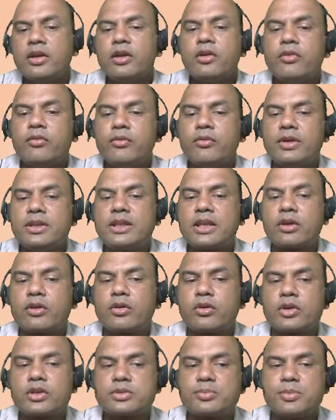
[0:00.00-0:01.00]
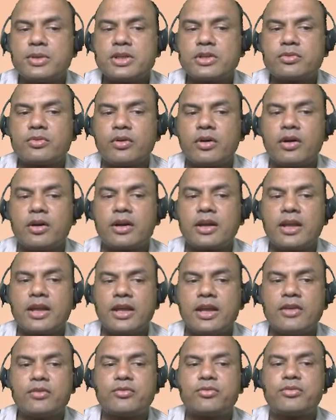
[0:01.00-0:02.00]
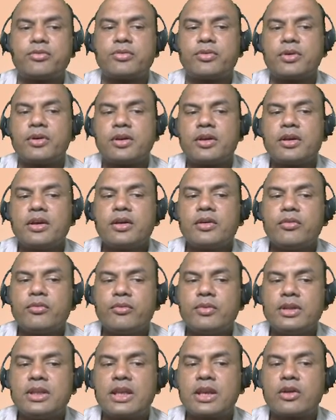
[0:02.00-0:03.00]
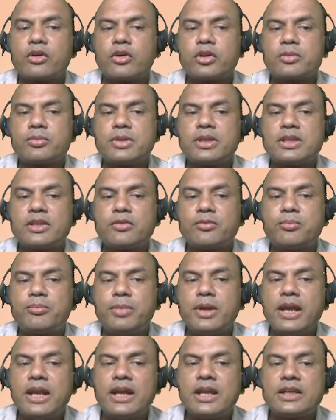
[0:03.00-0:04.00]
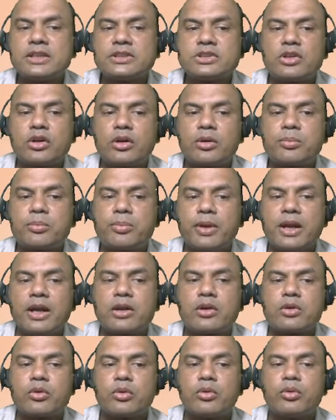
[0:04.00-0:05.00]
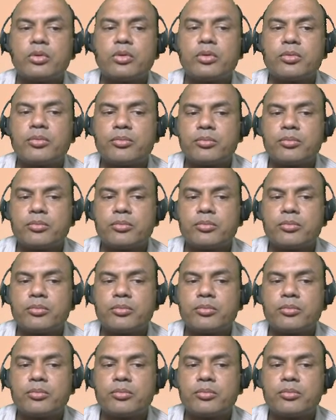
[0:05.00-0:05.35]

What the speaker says: With recourse means what? With recourse means if B does not pay to